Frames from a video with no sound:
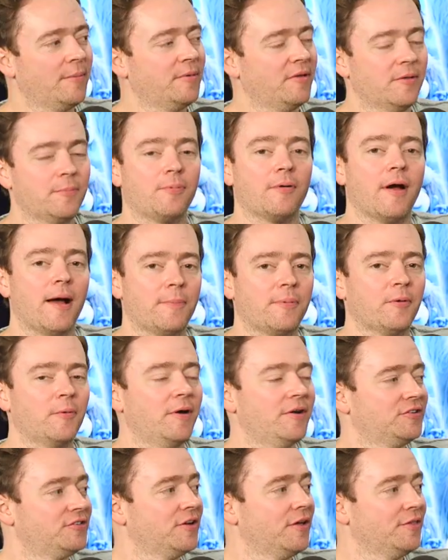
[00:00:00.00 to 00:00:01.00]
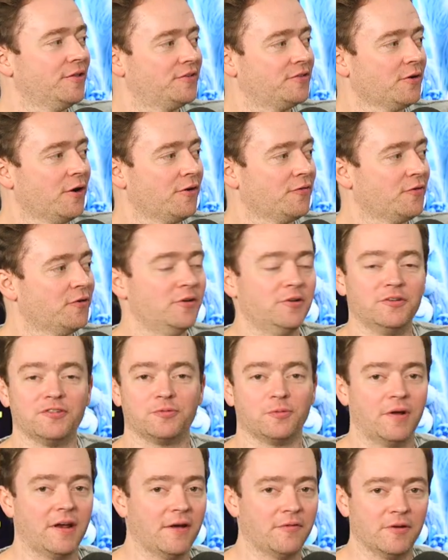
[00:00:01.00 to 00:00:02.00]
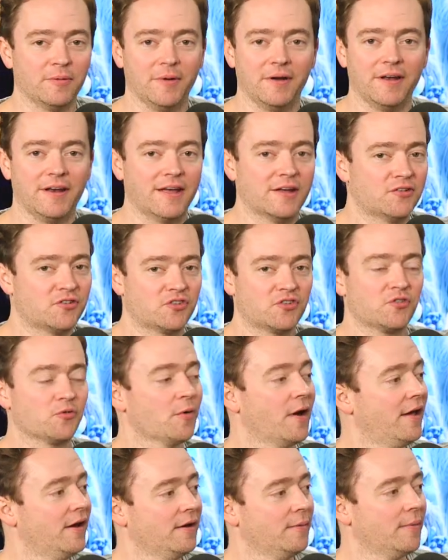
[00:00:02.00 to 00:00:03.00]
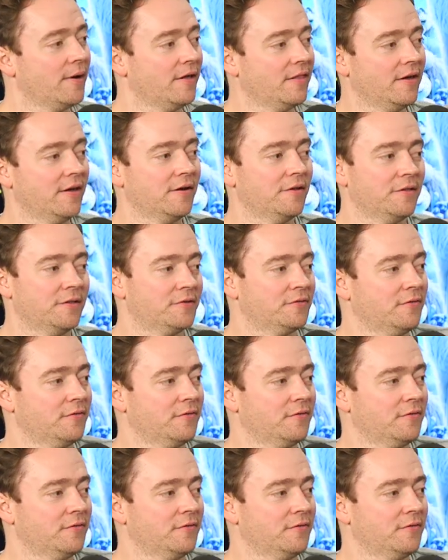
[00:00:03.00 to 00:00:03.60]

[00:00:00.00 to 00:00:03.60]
be the proper way to send this off, or do you just want everybody to get shredded by the end of this